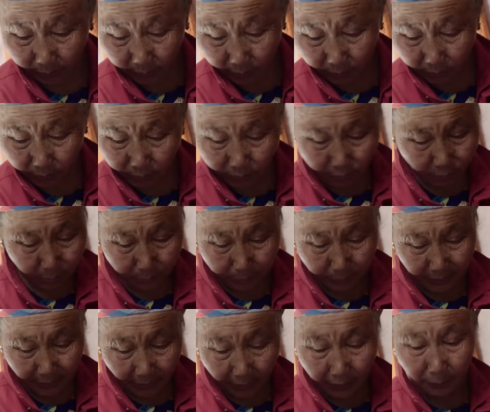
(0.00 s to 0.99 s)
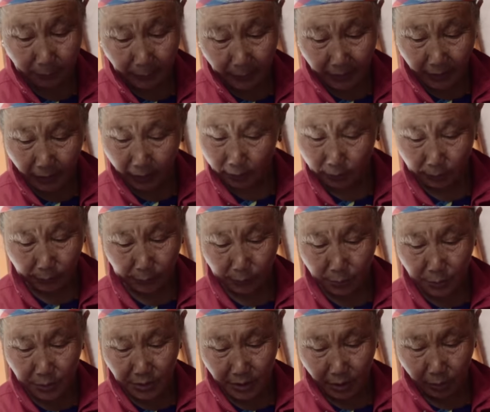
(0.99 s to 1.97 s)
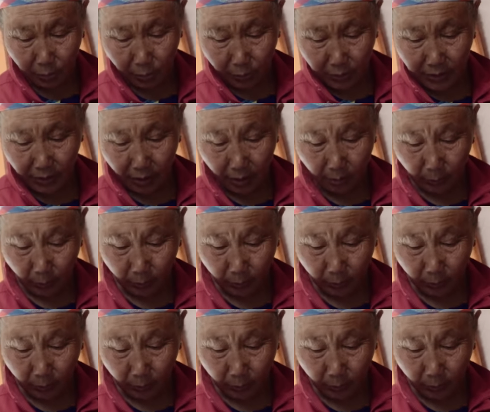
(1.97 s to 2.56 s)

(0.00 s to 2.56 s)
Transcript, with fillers: never seen a Gobi bear in the flesh, but I've